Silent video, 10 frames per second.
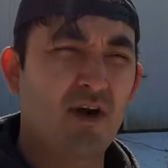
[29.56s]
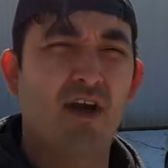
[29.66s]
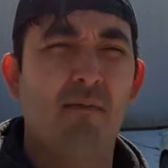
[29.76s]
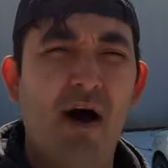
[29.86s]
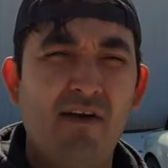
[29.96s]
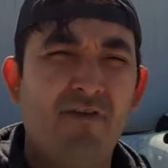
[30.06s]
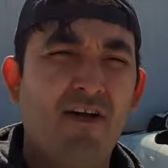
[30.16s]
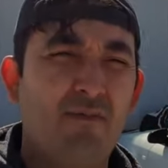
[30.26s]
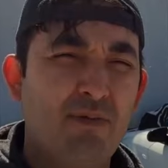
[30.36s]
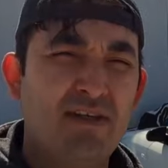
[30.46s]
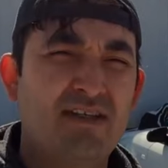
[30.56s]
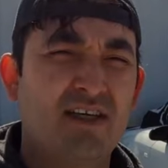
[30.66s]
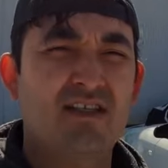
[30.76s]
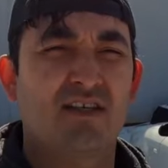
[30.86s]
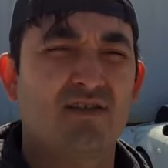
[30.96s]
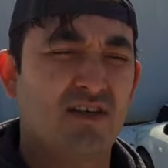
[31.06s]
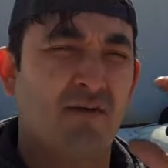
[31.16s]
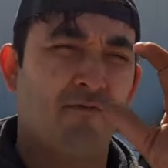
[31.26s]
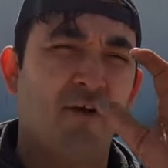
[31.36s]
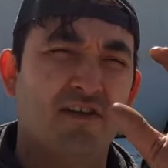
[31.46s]
we're gonna modify the B6's
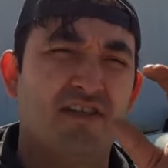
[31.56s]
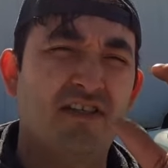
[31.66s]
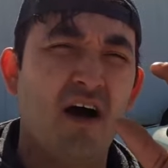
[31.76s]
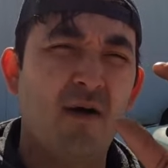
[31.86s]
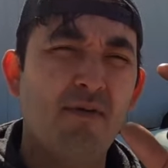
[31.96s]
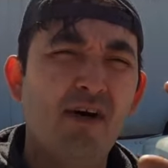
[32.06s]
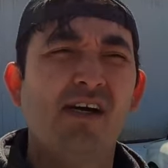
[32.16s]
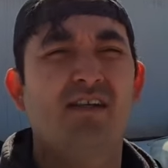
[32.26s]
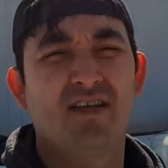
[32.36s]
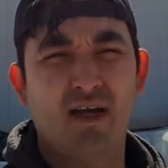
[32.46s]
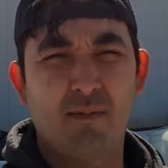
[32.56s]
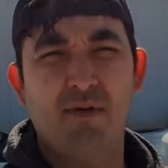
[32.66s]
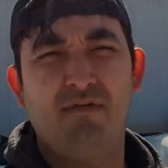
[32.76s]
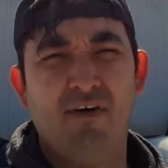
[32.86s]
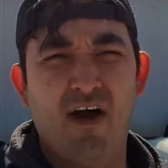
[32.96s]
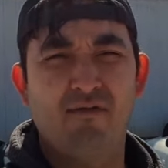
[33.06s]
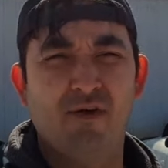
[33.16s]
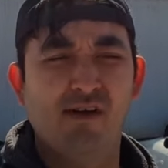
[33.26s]
front snub to take a B5